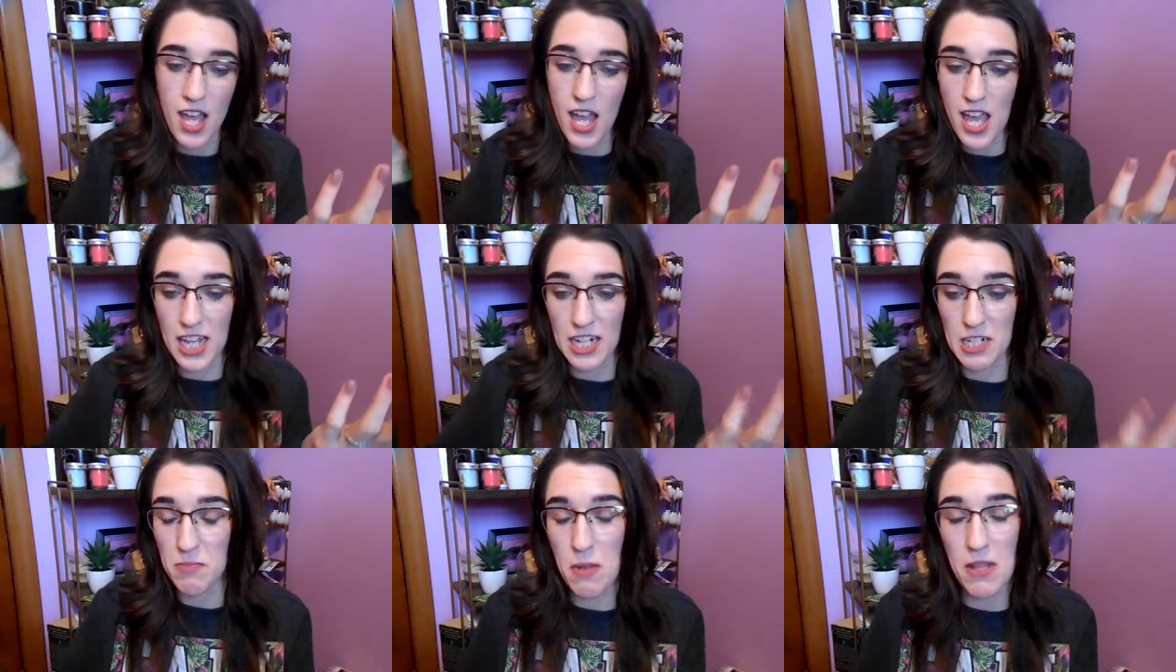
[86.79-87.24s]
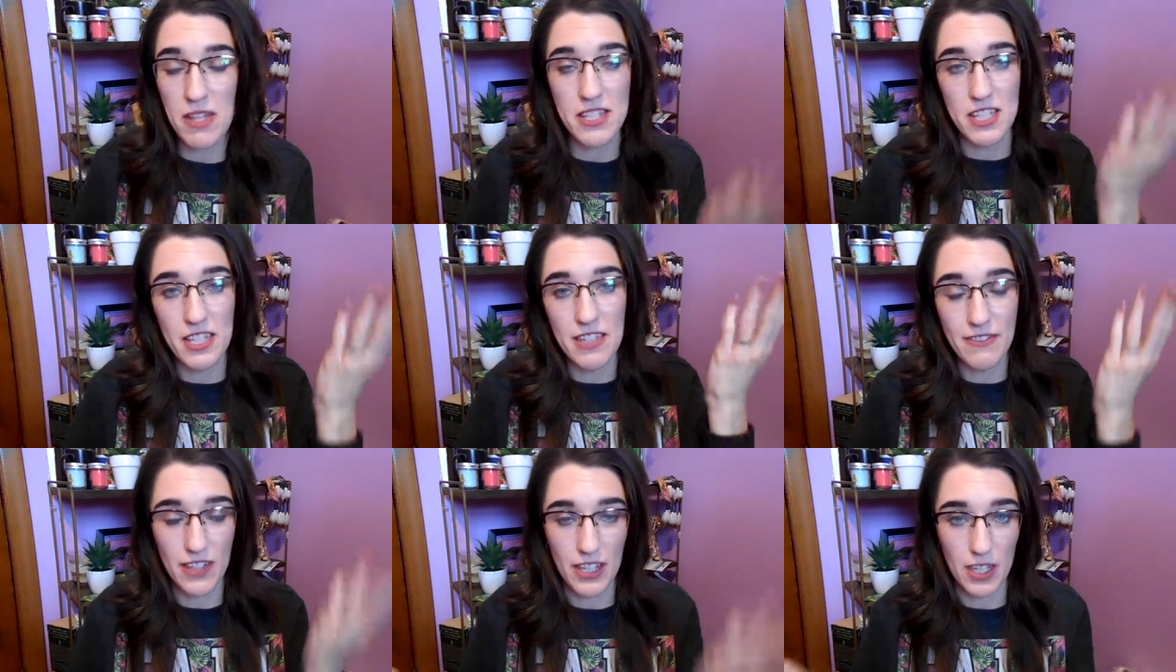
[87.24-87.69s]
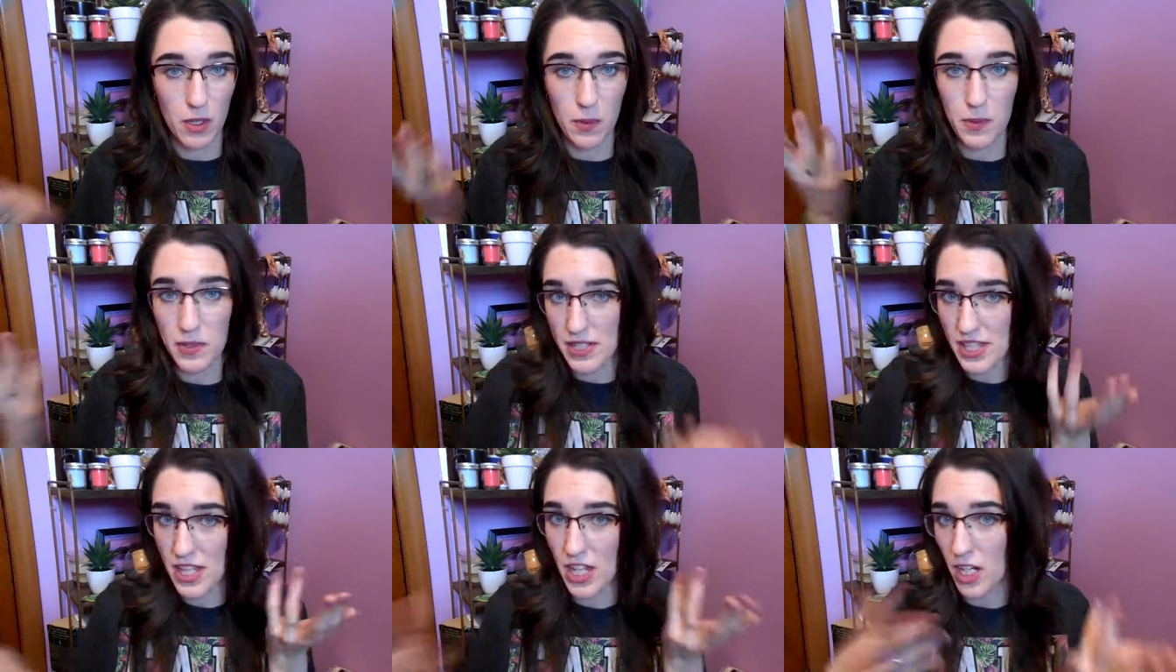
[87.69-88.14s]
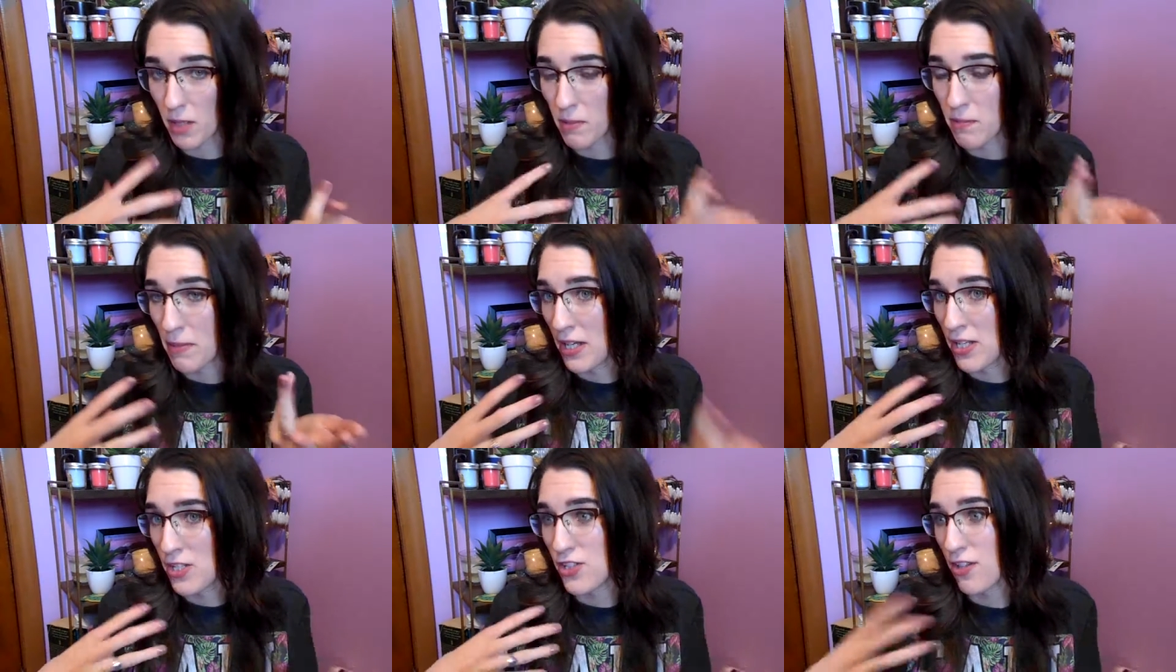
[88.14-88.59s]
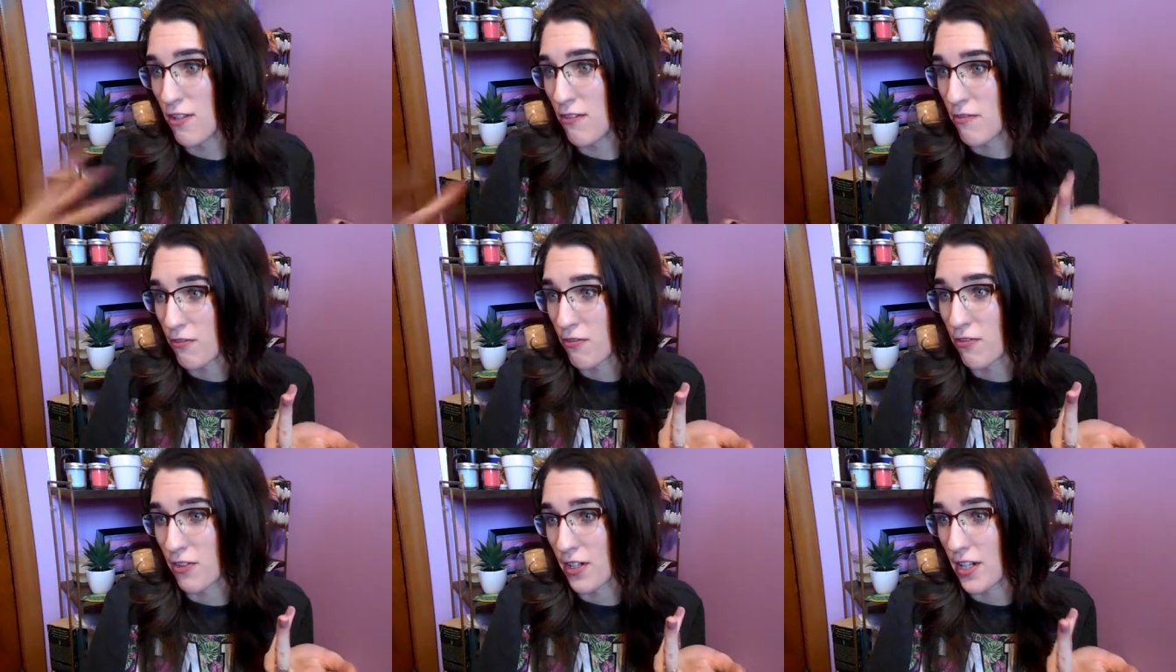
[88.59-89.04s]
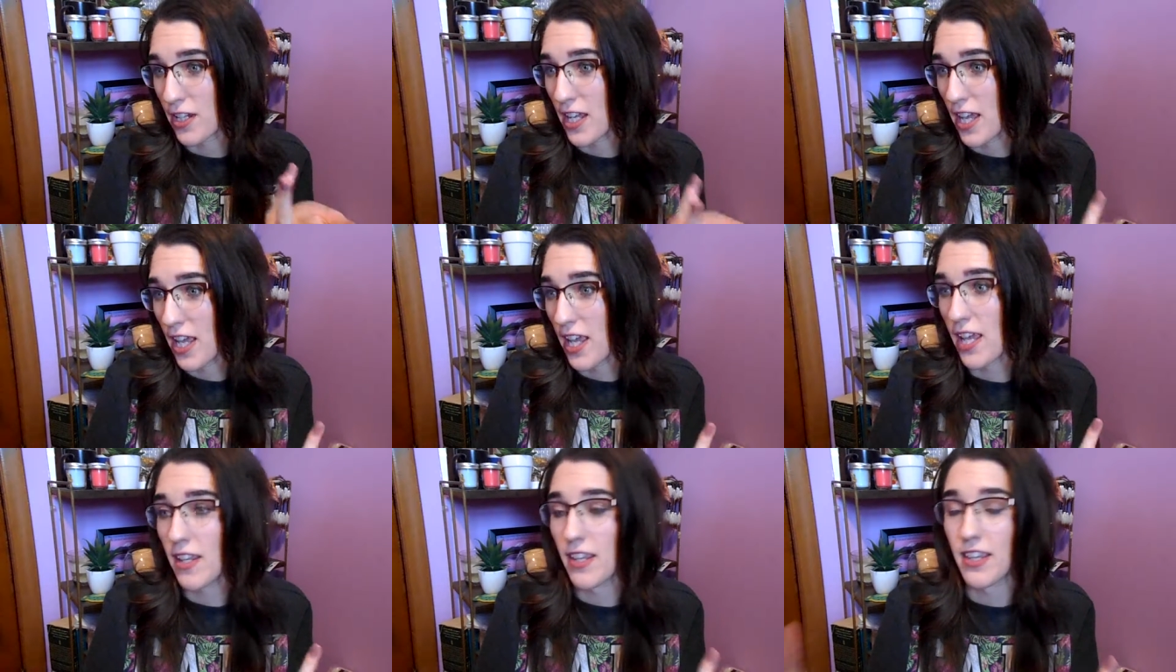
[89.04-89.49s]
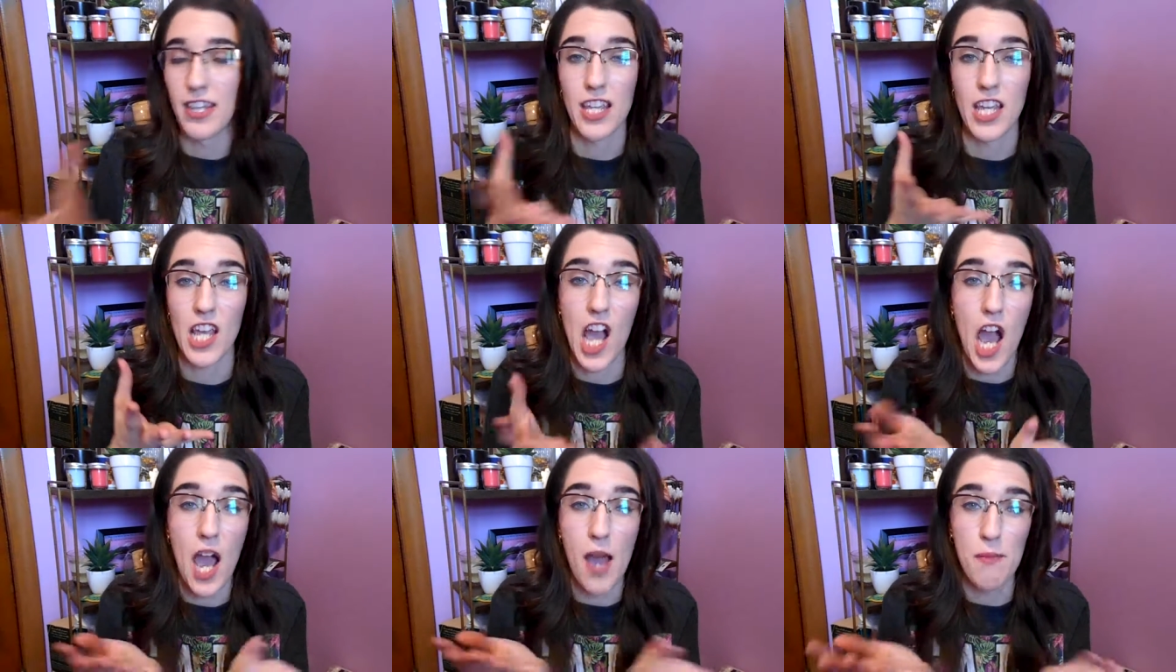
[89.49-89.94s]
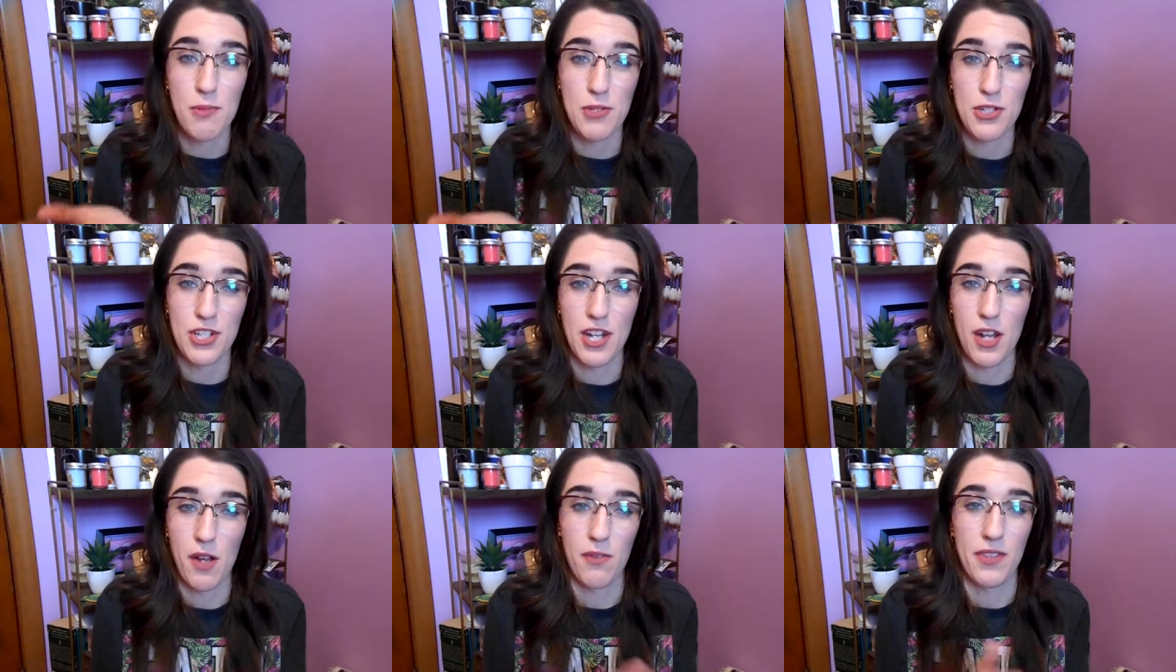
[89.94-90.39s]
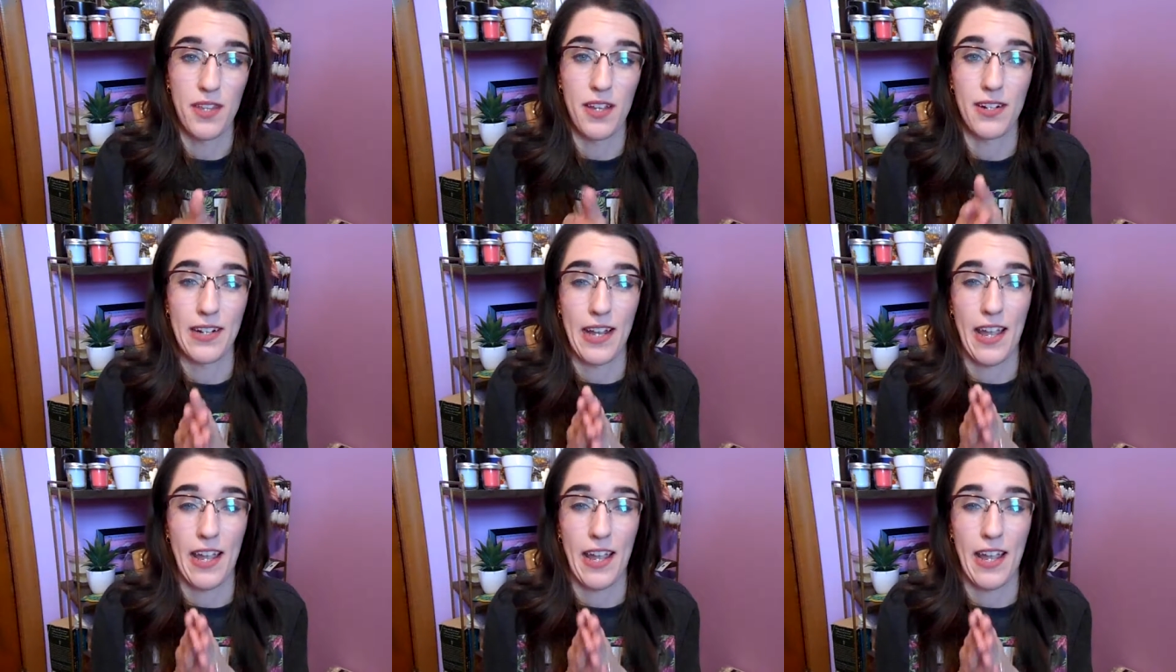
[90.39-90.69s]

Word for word: expensive like was there a budget friendly option out there